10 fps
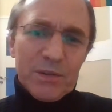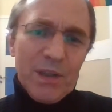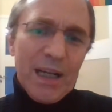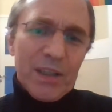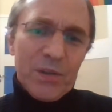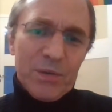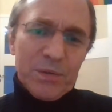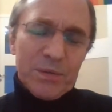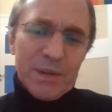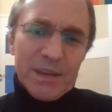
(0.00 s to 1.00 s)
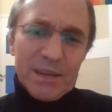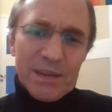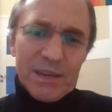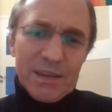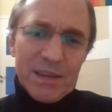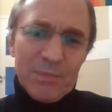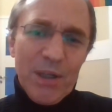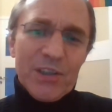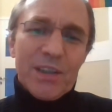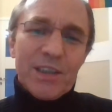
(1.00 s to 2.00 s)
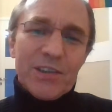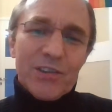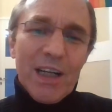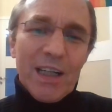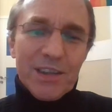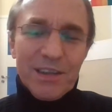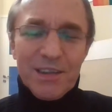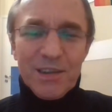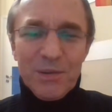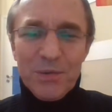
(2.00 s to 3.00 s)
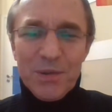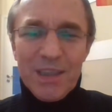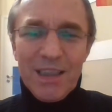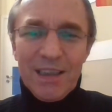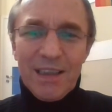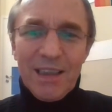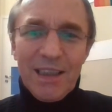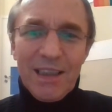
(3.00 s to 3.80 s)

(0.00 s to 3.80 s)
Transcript: write you a special instruction, so to say,